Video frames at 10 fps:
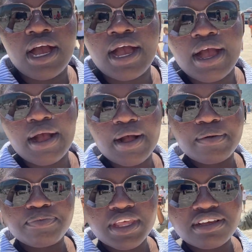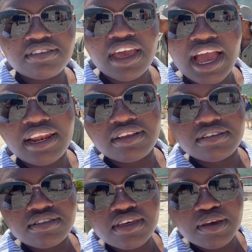I say
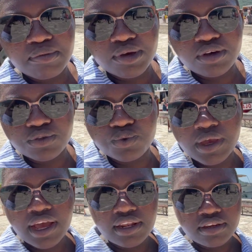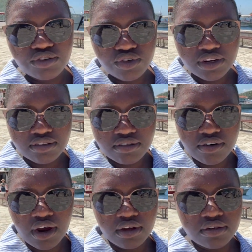island thing because we are literally
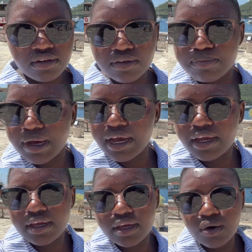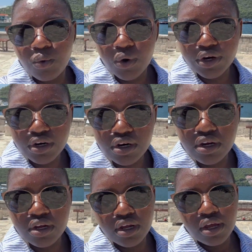surrounded by water.
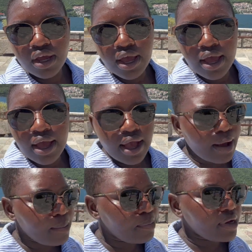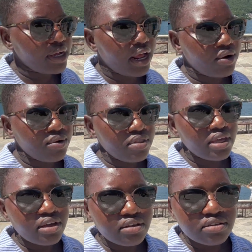But I don't
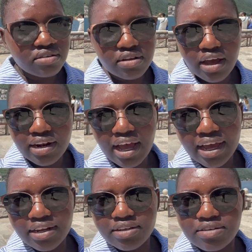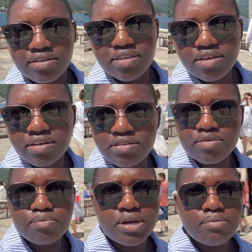think it's an island. I think it's a
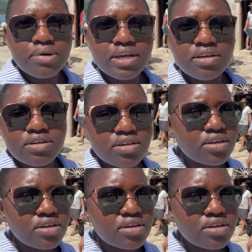man-made.